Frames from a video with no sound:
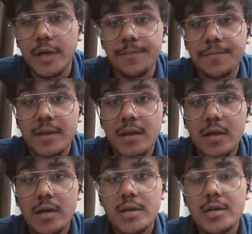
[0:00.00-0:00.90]
Okay.
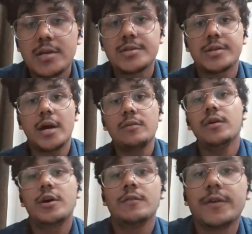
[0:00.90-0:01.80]
So now
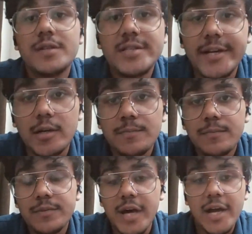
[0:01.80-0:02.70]
we will set up
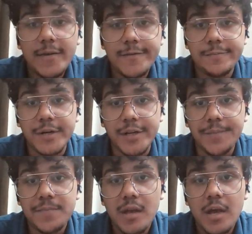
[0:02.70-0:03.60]
the IFTTT,